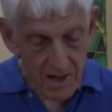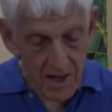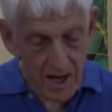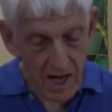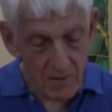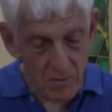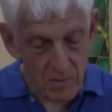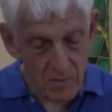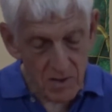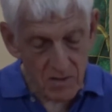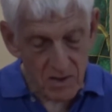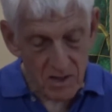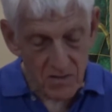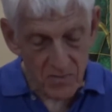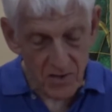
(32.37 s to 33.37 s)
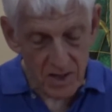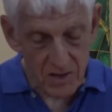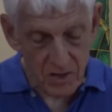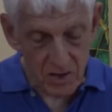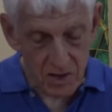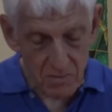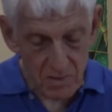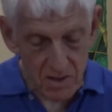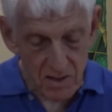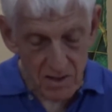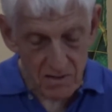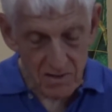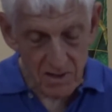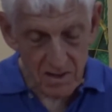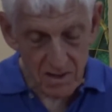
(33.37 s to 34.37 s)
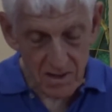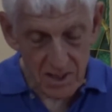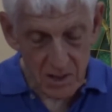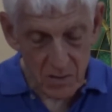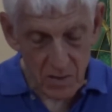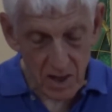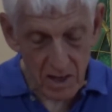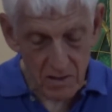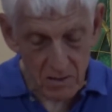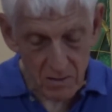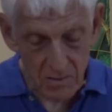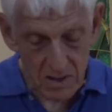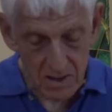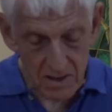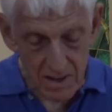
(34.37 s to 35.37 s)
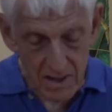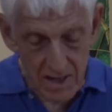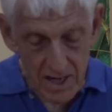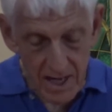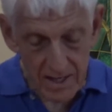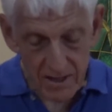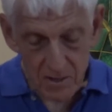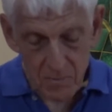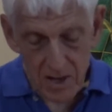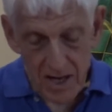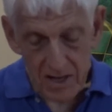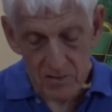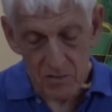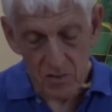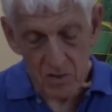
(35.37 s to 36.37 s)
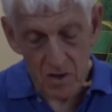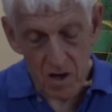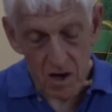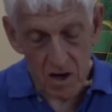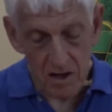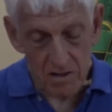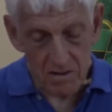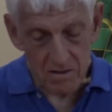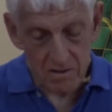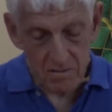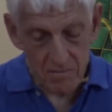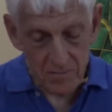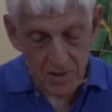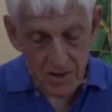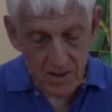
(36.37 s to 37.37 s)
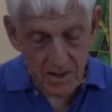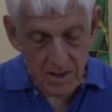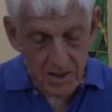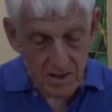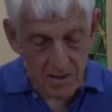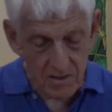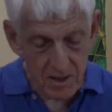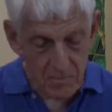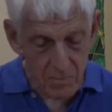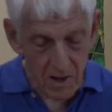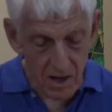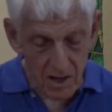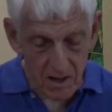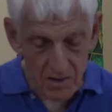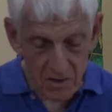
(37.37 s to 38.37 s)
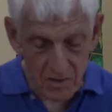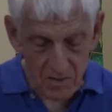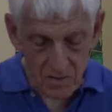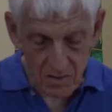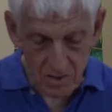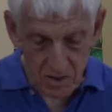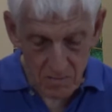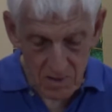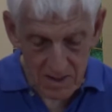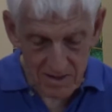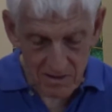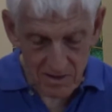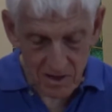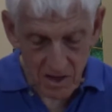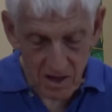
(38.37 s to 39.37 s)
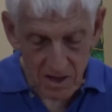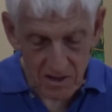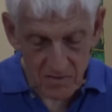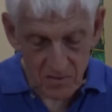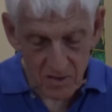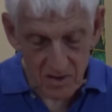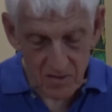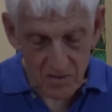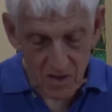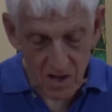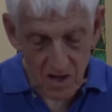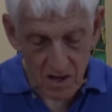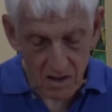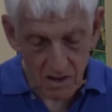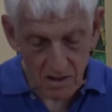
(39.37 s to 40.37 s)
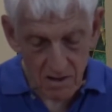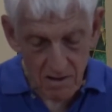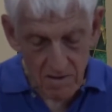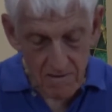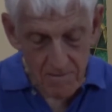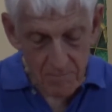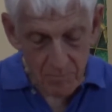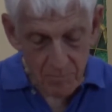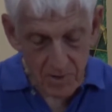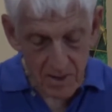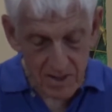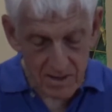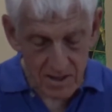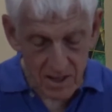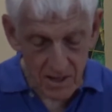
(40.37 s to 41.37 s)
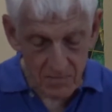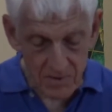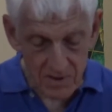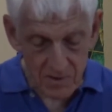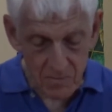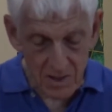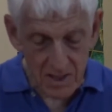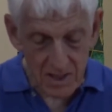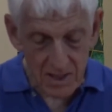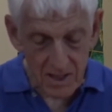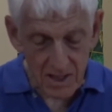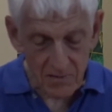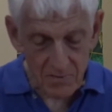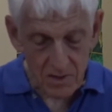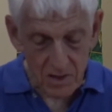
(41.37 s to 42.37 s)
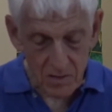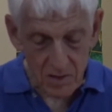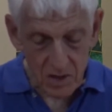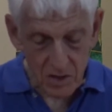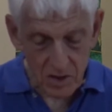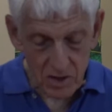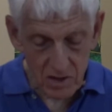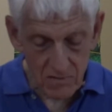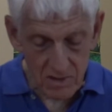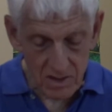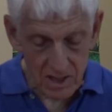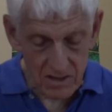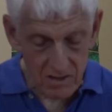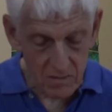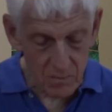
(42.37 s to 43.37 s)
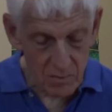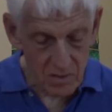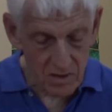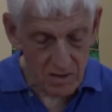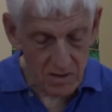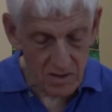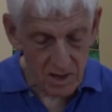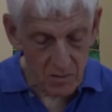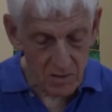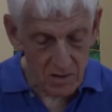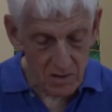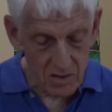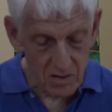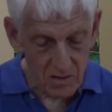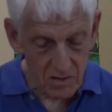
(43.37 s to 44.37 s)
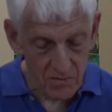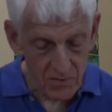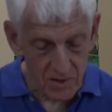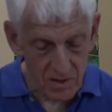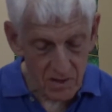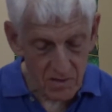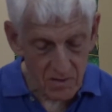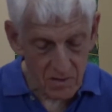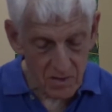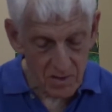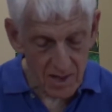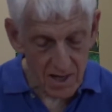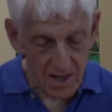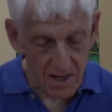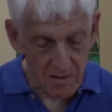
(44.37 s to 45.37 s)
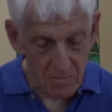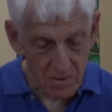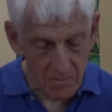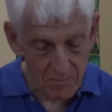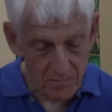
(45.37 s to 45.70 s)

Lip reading: I will miss his friendship, his intellectual acumen, and his pastoral heart. His departure is a tremendous loss for us all. But he has left us many gifts through his service as a priest that will endure for years to come.